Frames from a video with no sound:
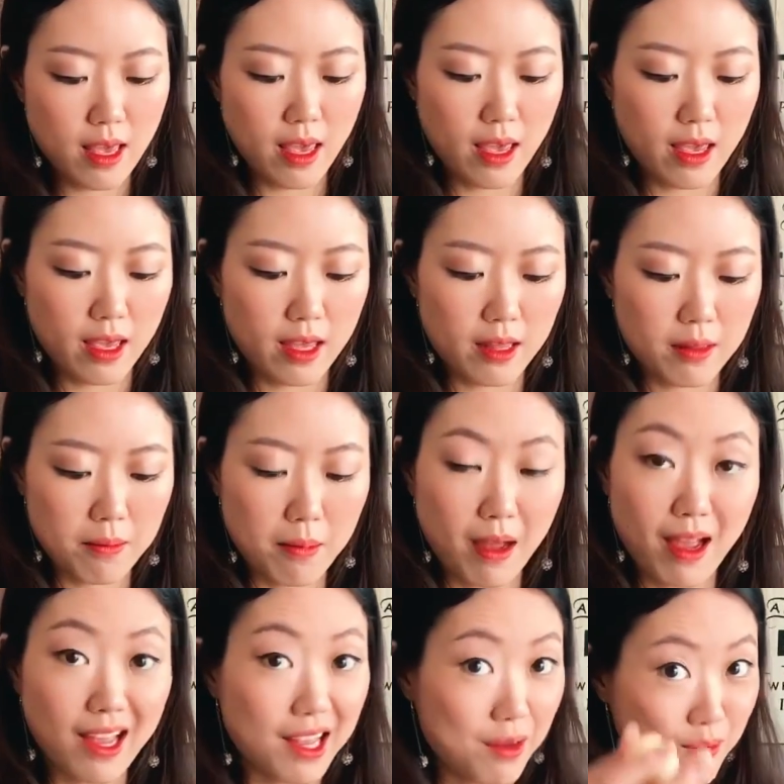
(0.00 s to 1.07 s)
and
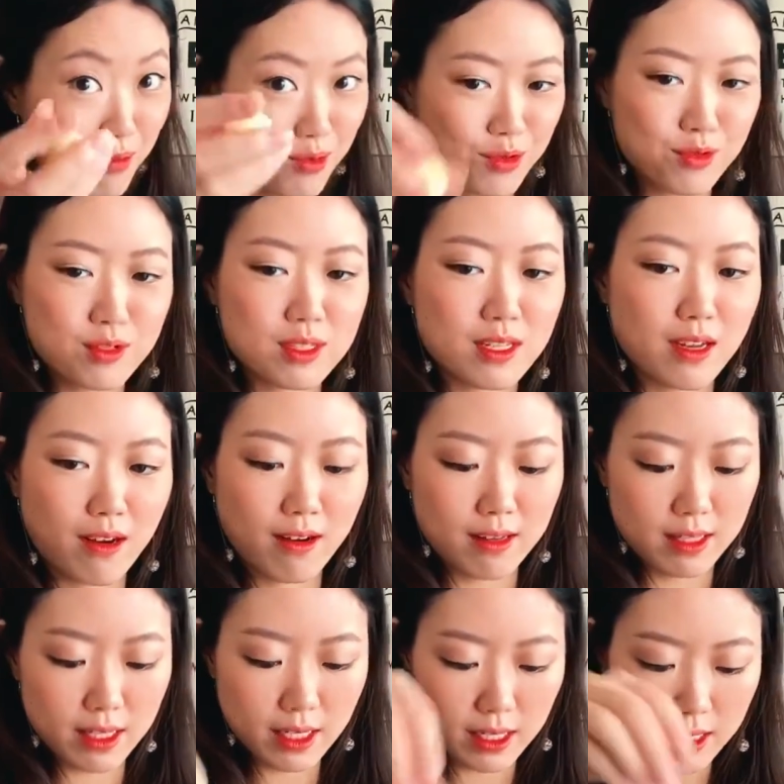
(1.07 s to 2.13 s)
my bruised
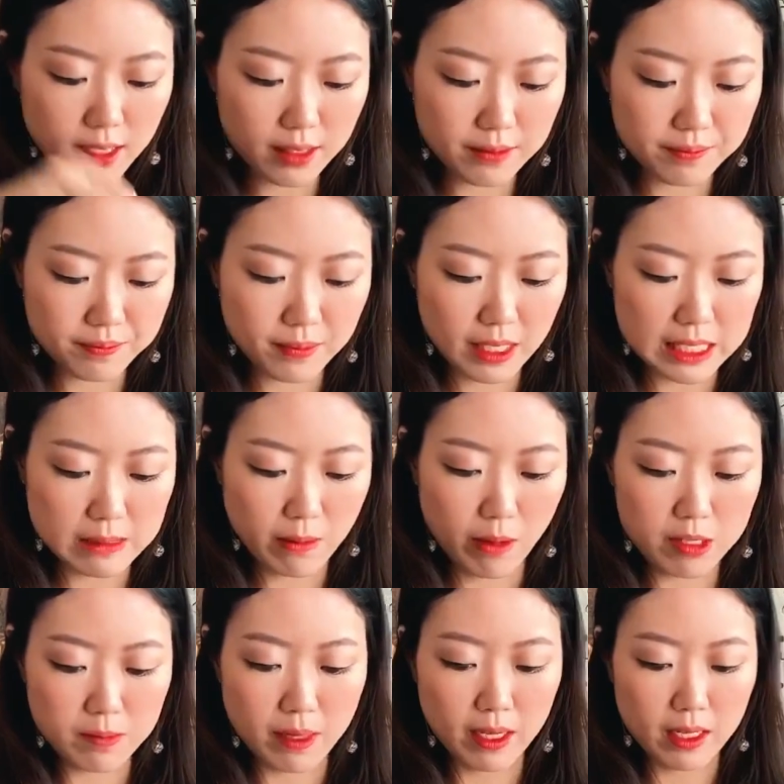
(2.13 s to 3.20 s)
garlic, as well
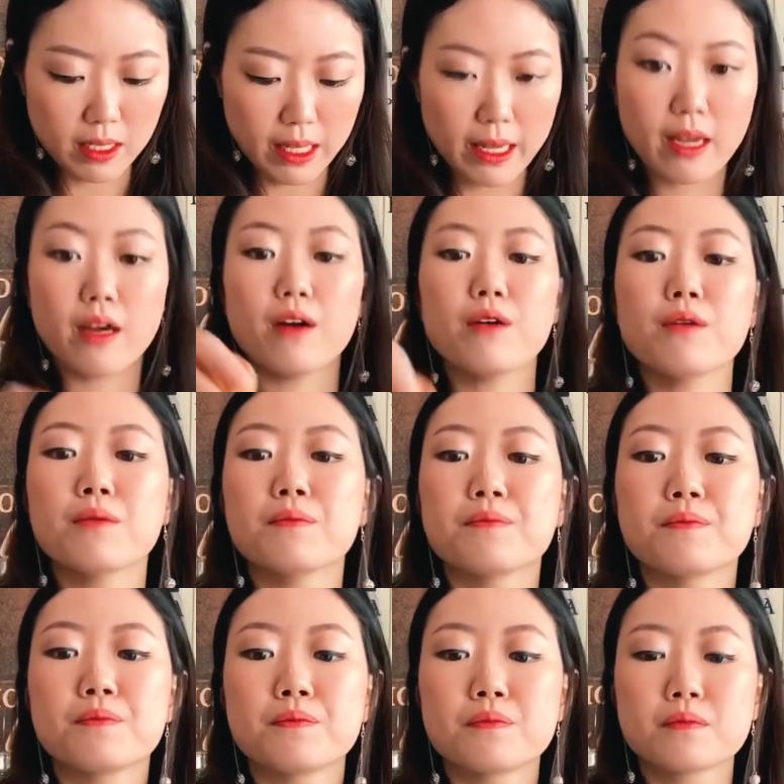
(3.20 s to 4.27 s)
as my galangal.
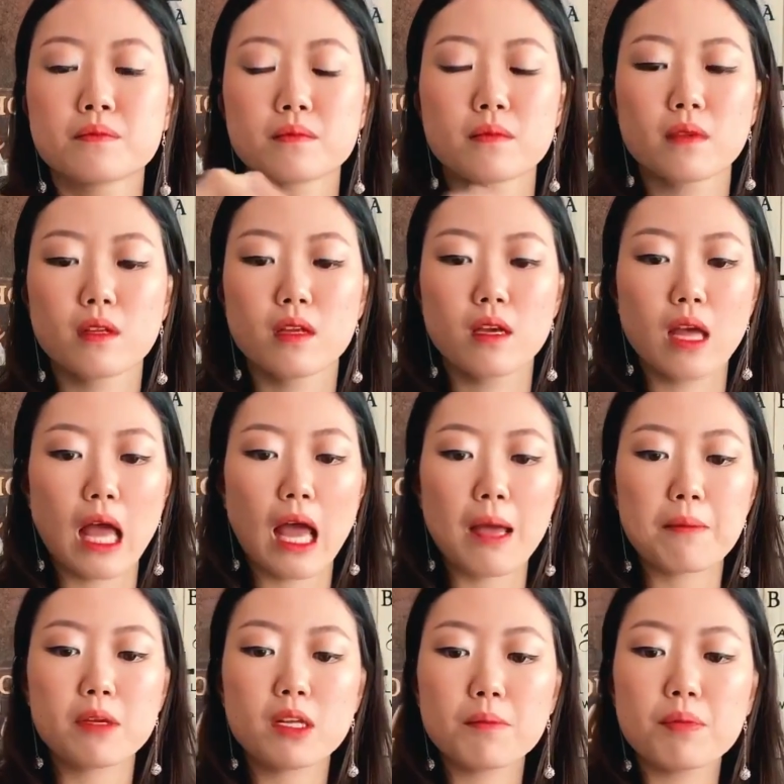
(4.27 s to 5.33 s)

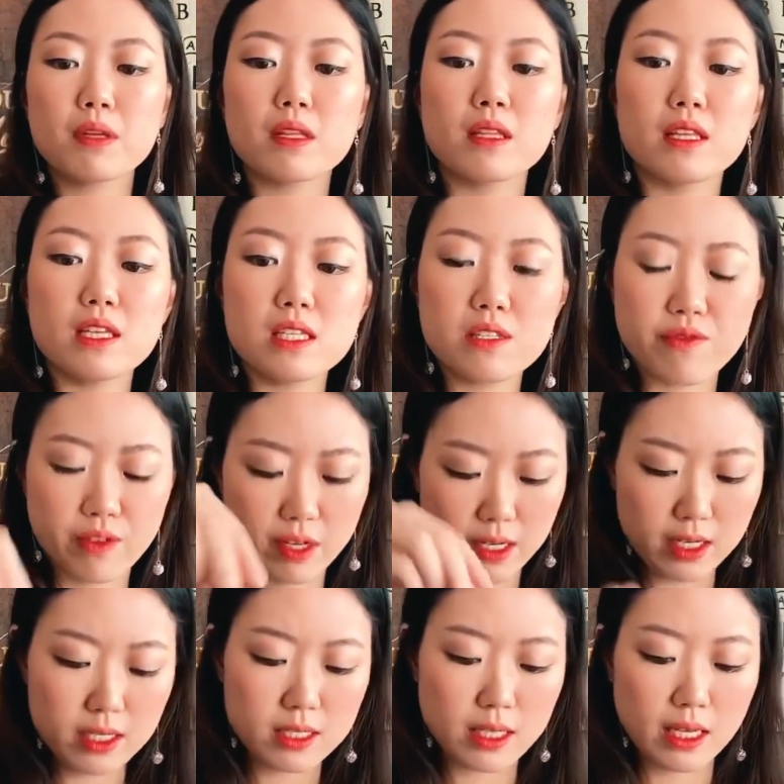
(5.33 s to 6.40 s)
I'm gonna put these
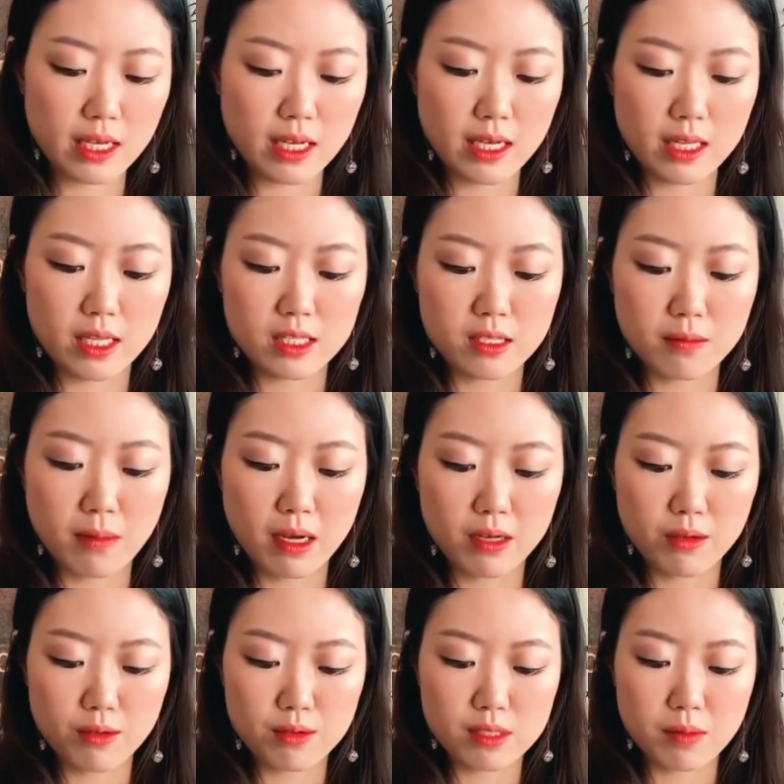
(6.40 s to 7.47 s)
first and the
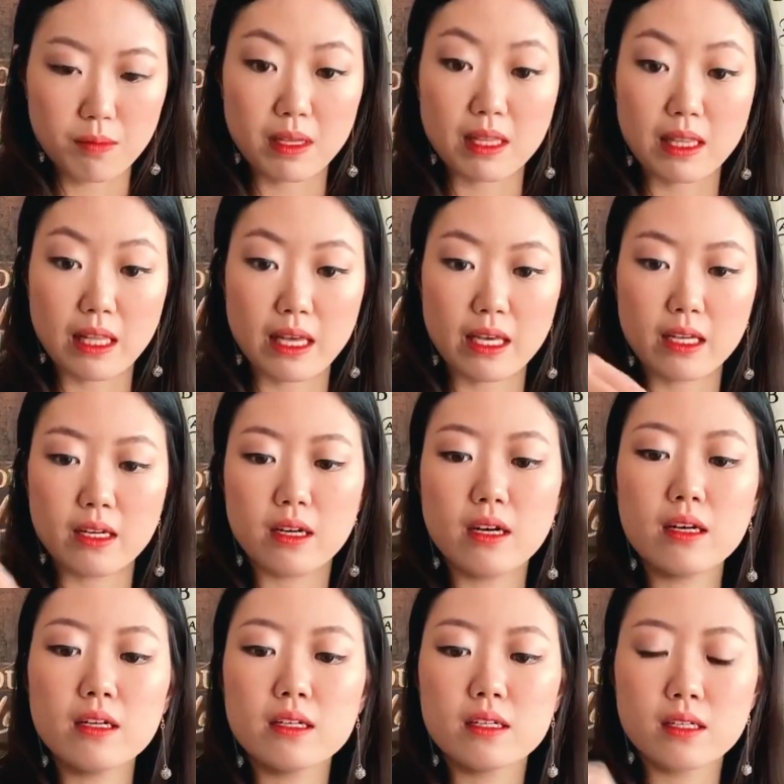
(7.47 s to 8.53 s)
tomatoes a bit
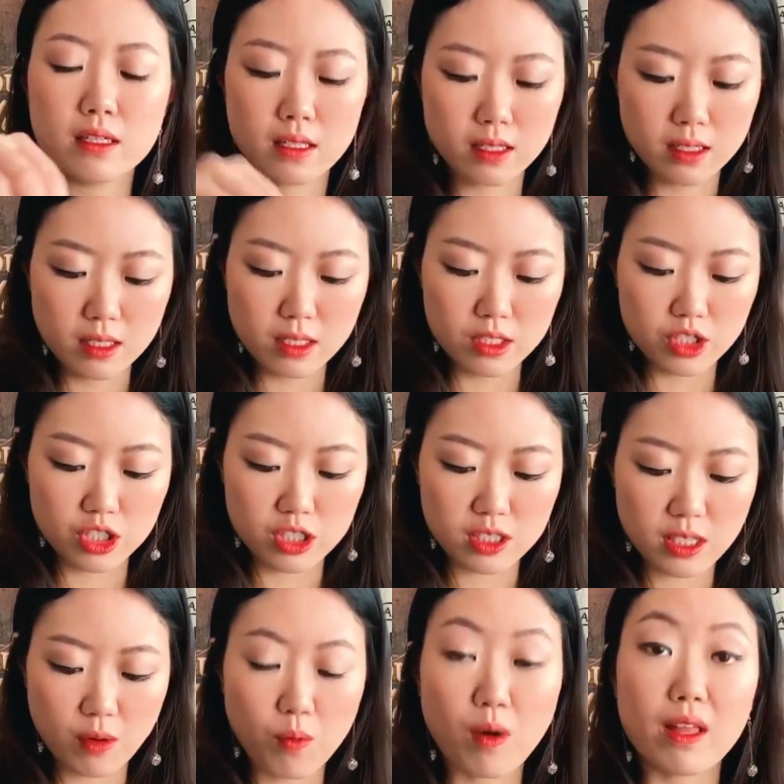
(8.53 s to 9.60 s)
later, just because
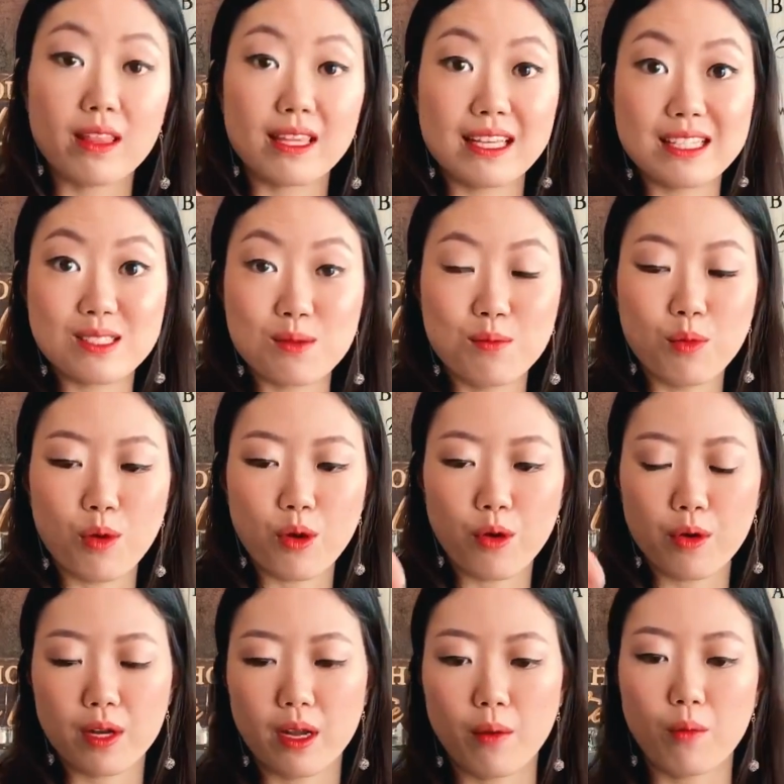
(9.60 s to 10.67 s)
I want these to boil
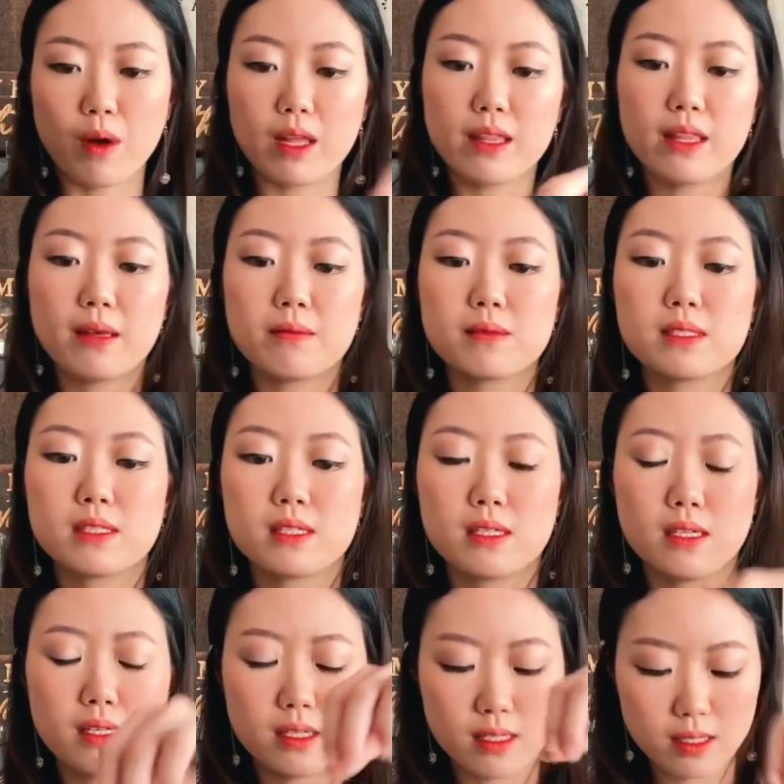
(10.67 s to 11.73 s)
and I want them
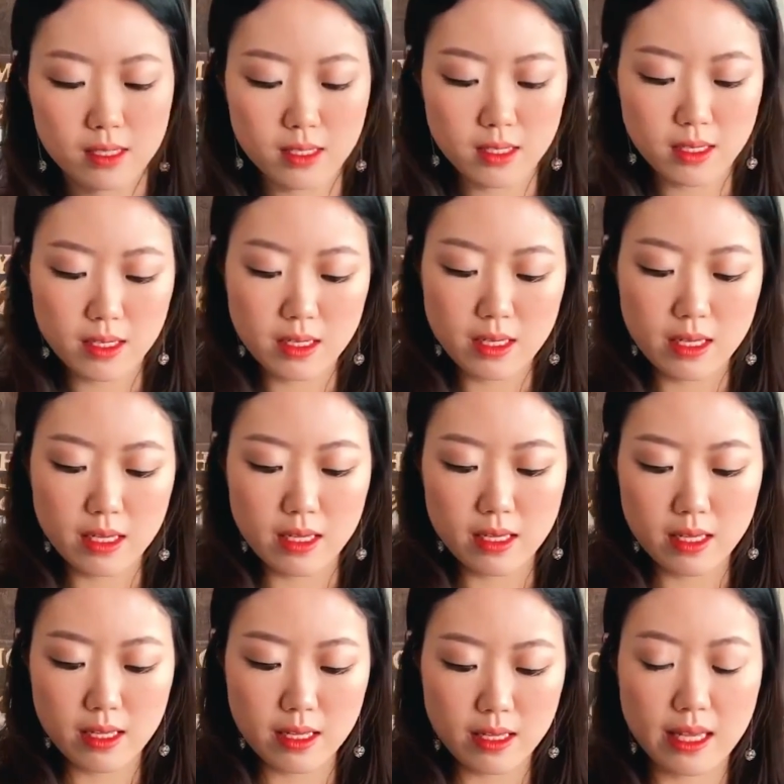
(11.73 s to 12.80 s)
to
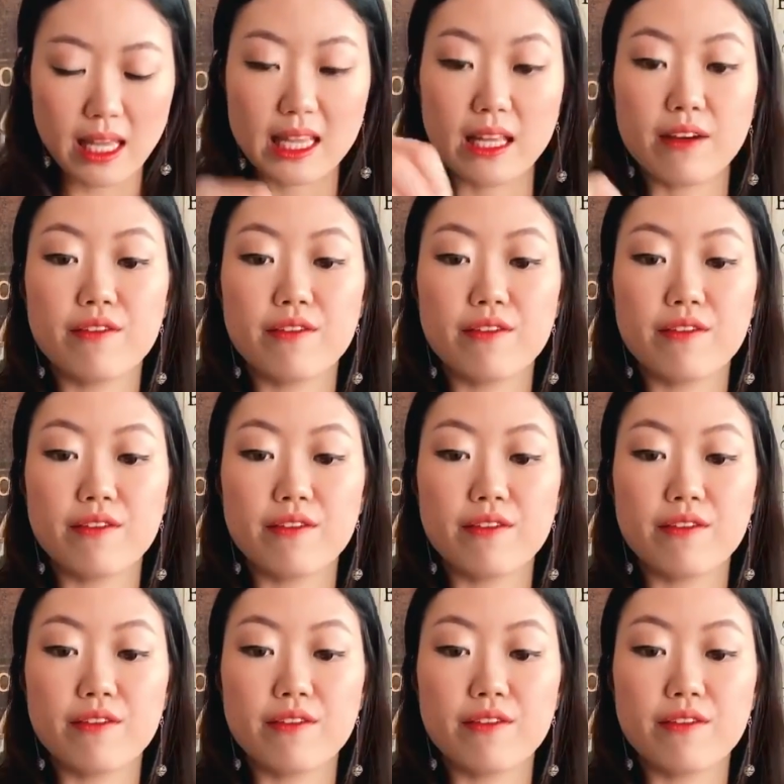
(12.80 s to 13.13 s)
get their